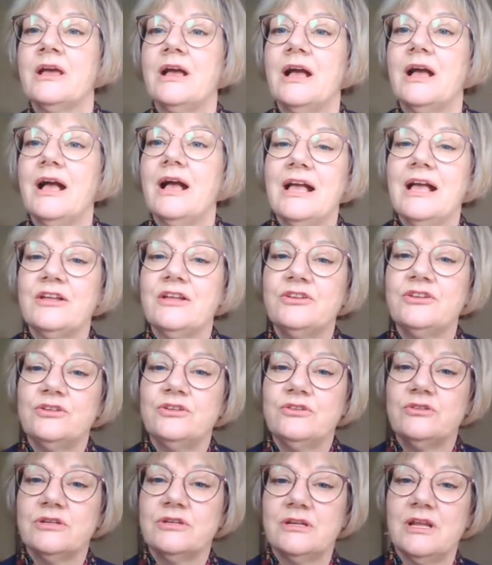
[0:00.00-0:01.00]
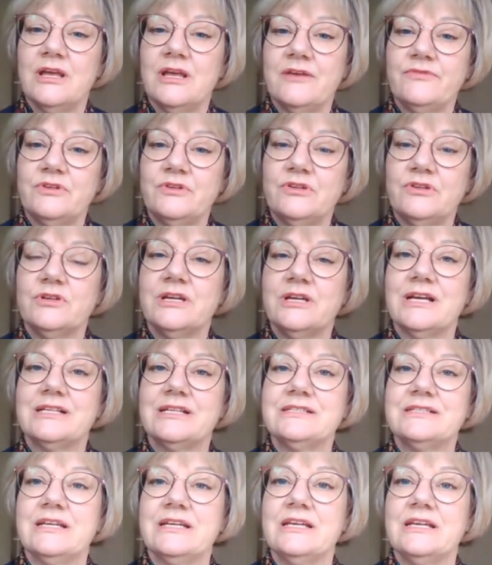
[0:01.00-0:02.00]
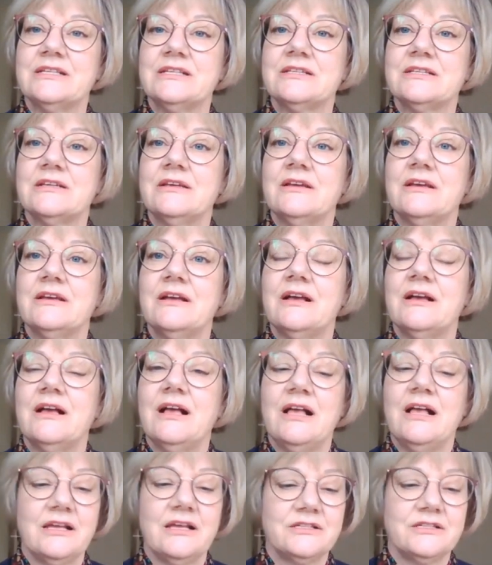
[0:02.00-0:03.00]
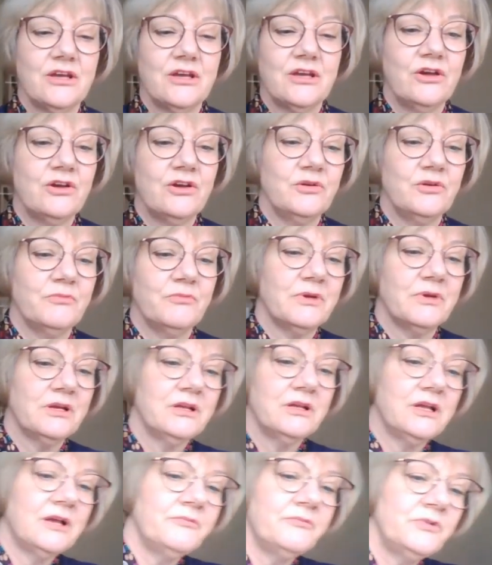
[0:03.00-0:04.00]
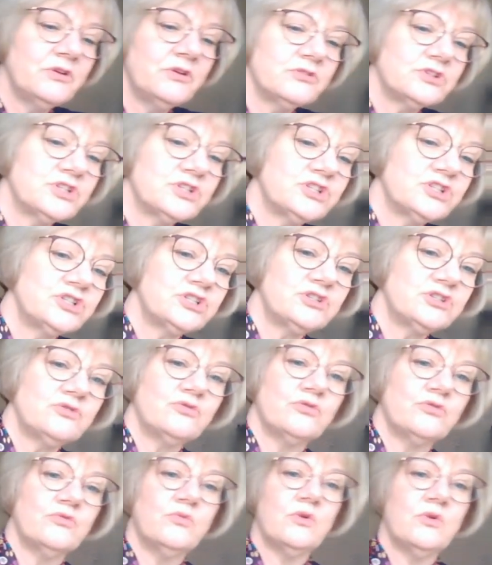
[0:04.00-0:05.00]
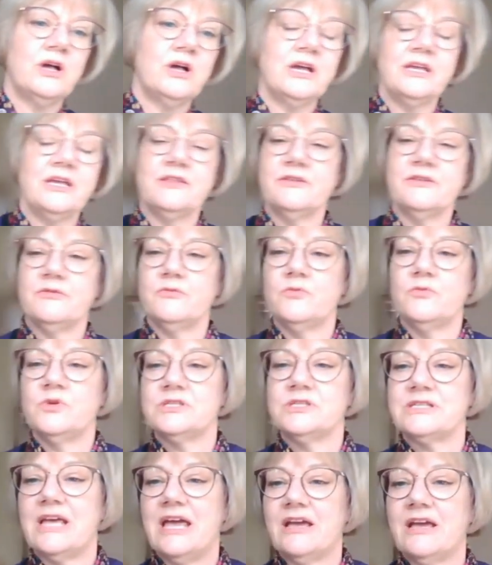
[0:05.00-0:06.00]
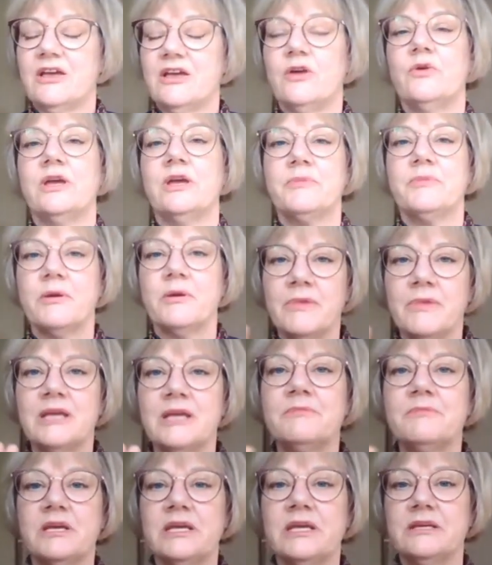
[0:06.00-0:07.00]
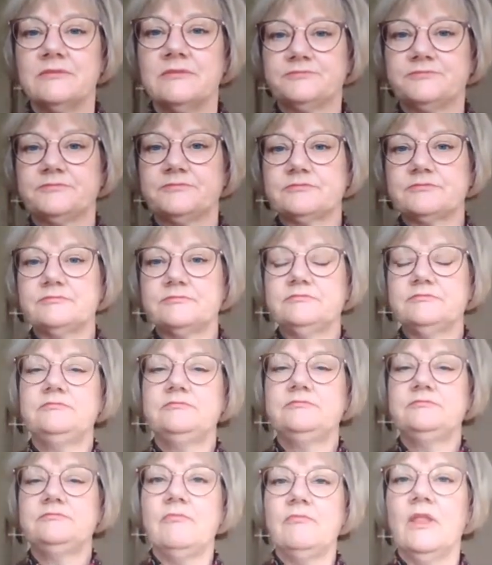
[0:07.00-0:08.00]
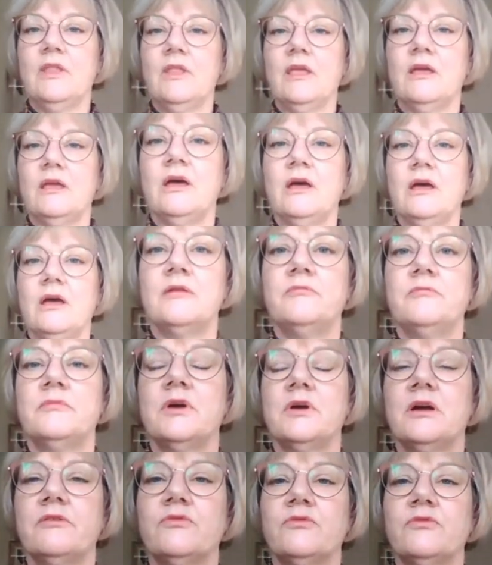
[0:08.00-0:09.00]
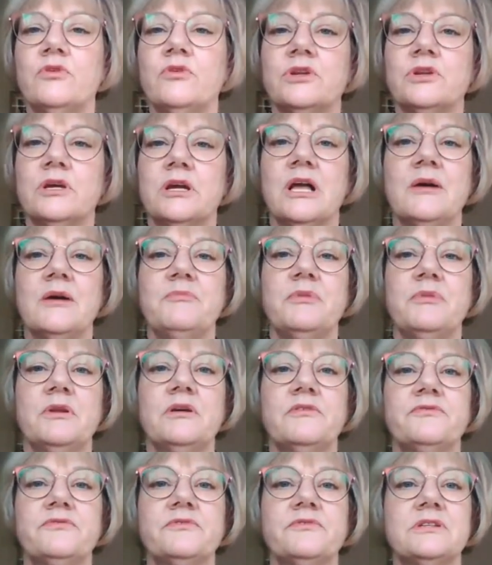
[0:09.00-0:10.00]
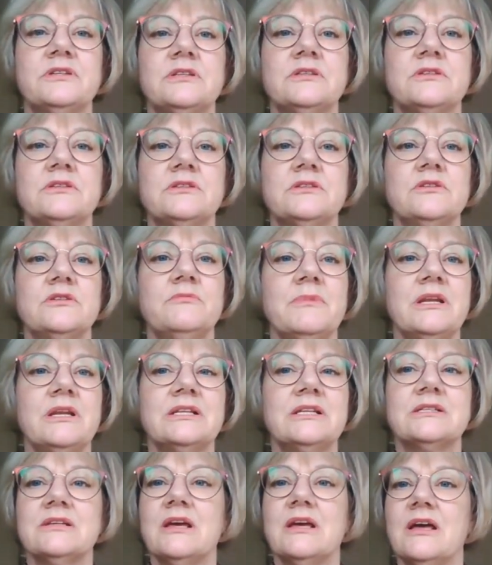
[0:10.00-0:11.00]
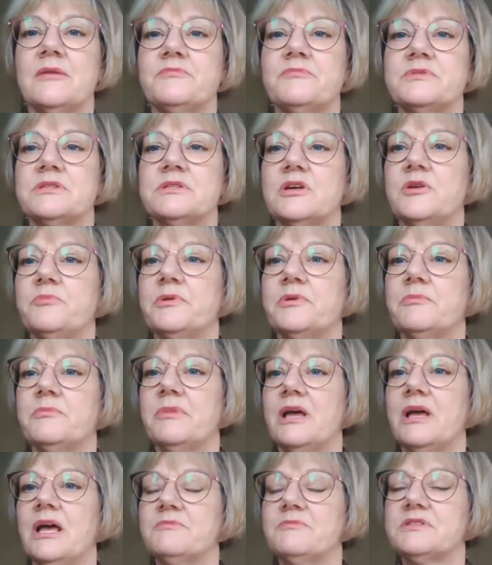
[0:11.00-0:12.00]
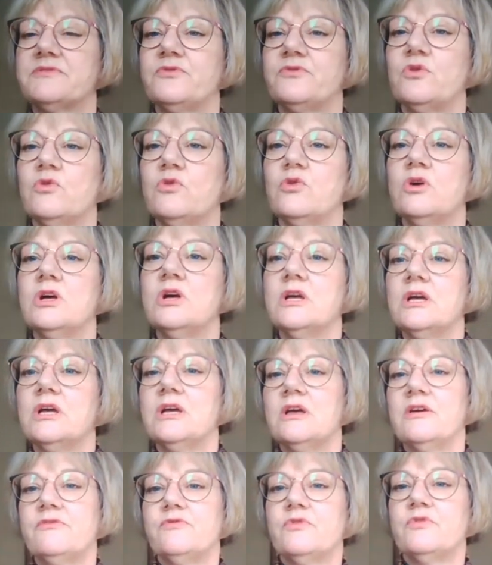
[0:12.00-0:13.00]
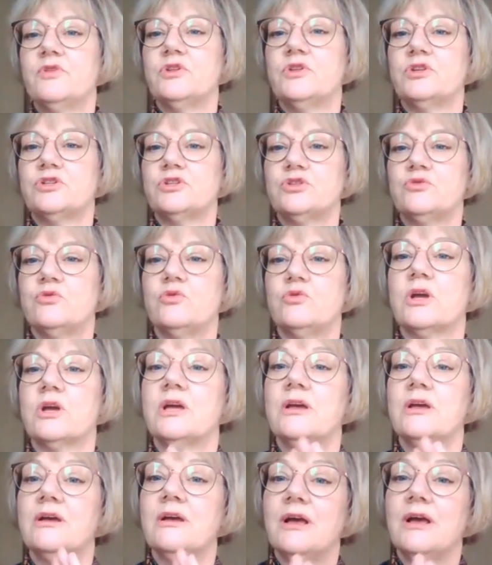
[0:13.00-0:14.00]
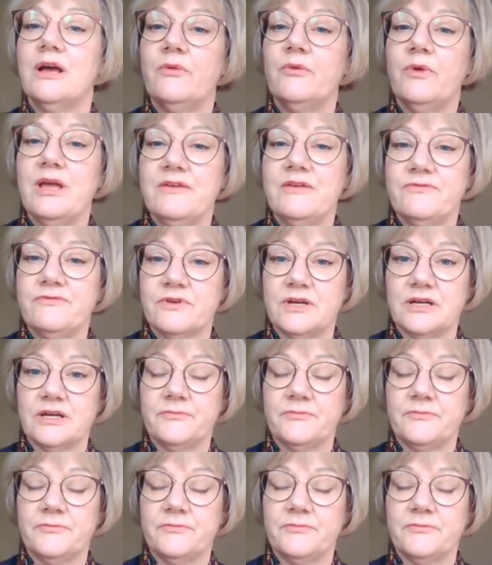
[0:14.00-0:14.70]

and you can have a look at it at home. I'm not sure why that was echoey, but maybe I've got a couple of too many tabs open perhaps for the talk. However,